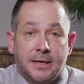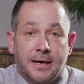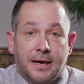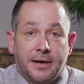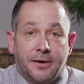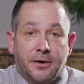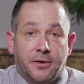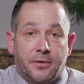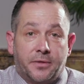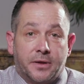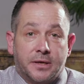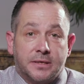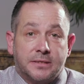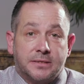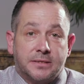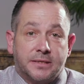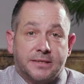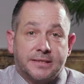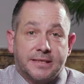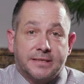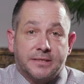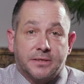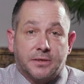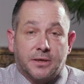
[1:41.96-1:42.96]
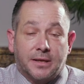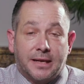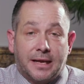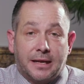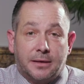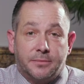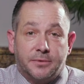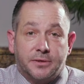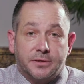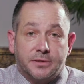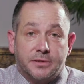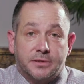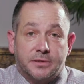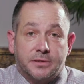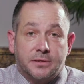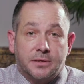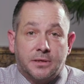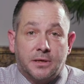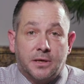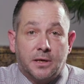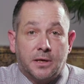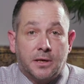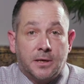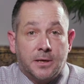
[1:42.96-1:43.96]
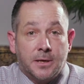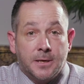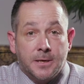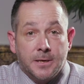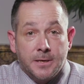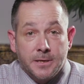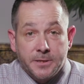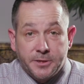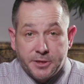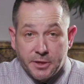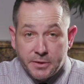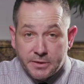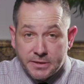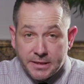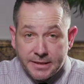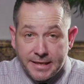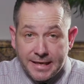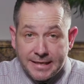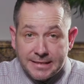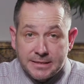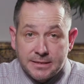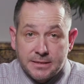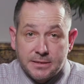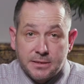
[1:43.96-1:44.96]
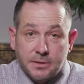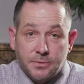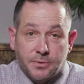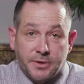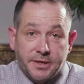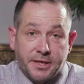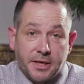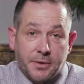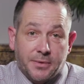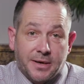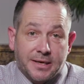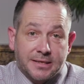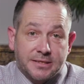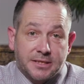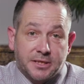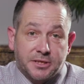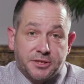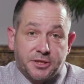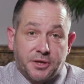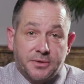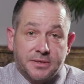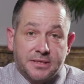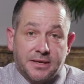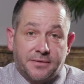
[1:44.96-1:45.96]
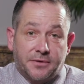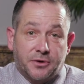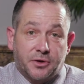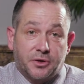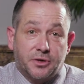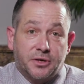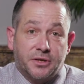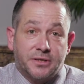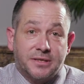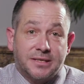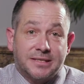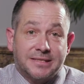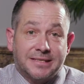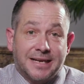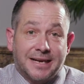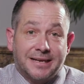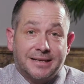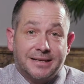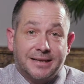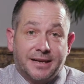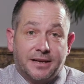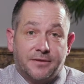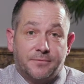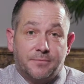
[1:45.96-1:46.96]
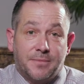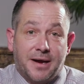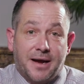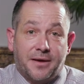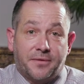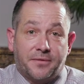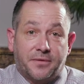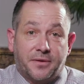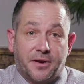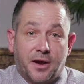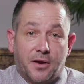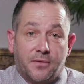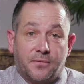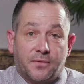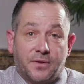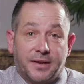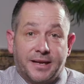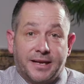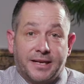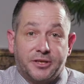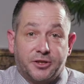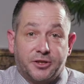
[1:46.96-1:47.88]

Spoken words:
and other statistical elements. Due to this, we do ask that students have a good understanding of maths and hopefully